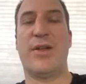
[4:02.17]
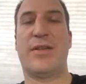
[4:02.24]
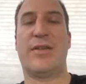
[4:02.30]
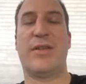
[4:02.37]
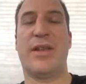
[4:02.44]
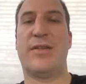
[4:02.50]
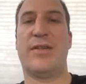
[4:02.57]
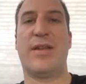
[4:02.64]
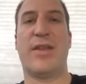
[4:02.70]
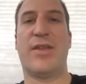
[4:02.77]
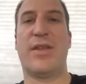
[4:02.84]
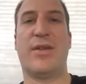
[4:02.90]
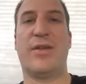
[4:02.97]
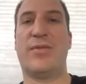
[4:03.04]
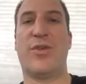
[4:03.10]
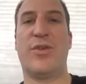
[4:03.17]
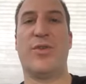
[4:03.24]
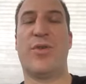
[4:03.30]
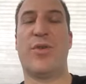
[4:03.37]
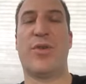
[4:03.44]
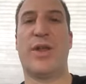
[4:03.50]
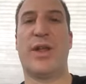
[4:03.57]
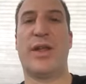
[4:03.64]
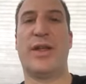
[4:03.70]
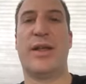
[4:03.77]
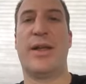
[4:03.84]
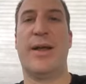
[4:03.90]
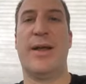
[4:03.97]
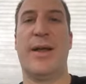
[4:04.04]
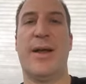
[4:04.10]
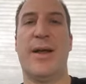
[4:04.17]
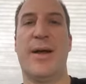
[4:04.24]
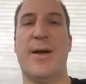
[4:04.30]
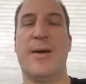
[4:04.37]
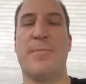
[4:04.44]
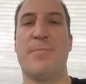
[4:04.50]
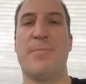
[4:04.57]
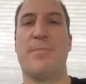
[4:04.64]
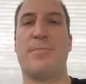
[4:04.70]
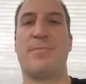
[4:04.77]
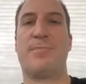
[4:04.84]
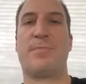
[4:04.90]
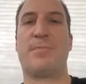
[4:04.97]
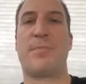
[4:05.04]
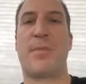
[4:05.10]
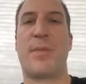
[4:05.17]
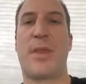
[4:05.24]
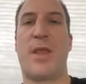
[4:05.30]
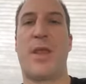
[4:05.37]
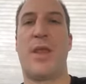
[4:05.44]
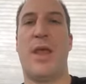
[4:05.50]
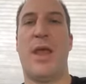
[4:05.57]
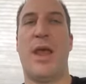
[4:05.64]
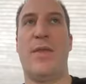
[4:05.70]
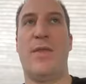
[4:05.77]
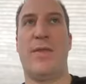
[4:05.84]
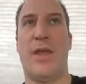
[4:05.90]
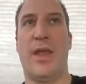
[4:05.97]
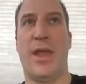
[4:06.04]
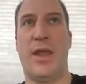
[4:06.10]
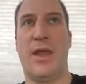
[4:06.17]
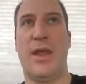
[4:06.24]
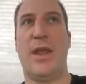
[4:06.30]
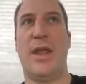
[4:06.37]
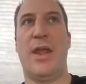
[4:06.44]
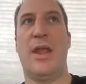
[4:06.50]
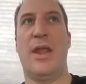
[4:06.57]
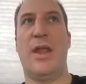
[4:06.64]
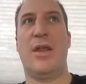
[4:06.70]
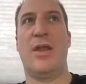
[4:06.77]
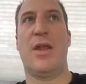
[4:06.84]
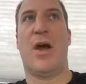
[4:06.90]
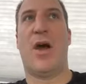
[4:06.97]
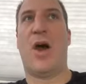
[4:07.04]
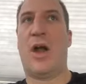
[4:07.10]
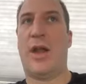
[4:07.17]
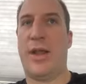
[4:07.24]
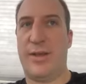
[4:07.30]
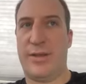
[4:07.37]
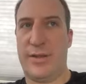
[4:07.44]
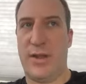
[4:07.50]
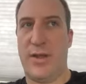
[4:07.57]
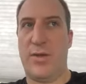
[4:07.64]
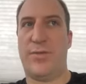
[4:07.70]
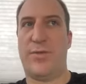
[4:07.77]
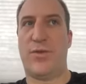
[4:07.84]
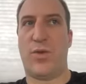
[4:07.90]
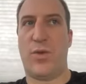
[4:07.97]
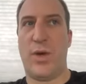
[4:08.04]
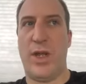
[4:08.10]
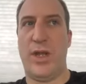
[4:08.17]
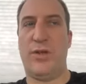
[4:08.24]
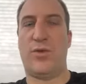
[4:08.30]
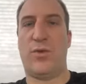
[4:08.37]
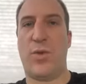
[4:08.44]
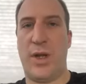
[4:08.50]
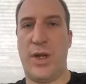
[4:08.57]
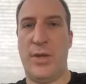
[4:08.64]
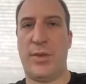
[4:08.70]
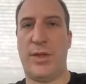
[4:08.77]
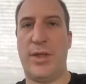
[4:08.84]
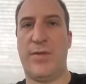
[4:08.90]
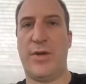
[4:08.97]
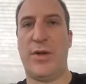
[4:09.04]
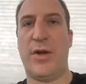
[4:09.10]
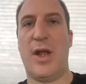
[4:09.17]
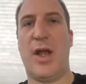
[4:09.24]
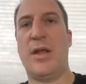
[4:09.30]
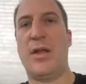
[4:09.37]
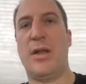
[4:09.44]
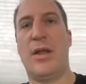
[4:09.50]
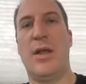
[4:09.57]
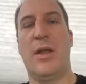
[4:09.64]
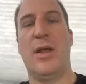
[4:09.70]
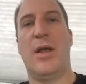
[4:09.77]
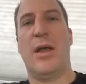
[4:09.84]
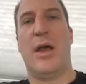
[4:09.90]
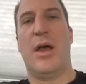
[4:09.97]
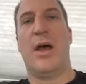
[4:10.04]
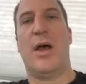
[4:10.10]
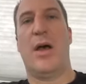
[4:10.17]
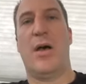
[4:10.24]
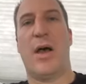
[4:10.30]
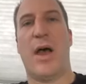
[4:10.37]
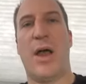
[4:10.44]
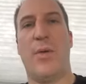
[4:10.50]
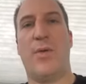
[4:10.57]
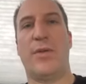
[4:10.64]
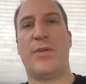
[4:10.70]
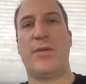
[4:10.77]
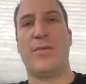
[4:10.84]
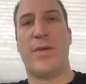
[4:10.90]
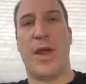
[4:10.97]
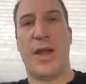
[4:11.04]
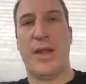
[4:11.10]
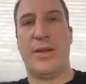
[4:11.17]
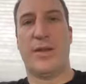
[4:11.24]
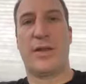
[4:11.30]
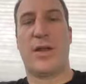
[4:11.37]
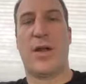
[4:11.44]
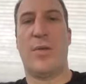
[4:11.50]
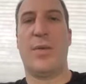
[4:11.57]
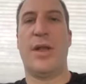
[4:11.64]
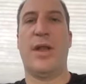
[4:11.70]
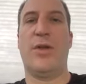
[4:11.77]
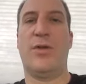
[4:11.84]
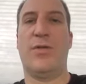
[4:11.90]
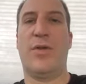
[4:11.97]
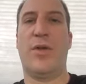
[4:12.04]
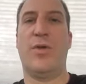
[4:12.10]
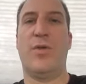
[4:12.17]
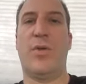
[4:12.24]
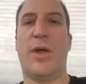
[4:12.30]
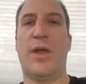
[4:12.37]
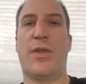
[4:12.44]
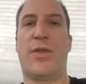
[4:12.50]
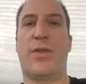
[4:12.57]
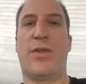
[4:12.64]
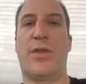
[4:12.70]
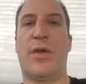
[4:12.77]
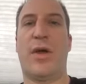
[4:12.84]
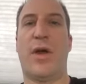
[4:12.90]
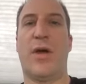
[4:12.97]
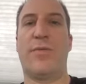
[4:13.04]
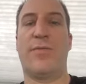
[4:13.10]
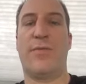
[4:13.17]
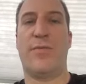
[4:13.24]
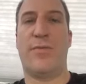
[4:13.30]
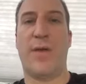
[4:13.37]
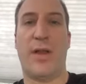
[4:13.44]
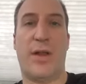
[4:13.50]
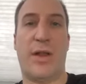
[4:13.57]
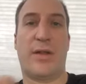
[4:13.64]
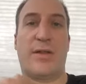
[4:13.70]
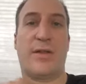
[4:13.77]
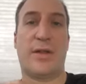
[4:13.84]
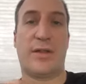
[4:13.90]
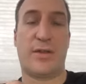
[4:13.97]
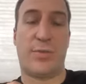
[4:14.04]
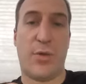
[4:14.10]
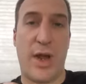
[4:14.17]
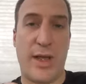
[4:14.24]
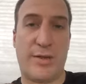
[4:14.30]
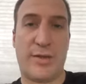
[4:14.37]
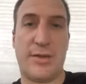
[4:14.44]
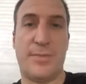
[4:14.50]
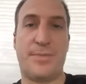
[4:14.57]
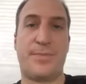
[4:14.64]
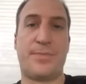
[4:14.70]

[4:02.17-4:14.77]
It's it's nothing too grueling. Um, and then in August of 2020, believe it or not, uh, I was invited to come and interview with uh, FedEx Express.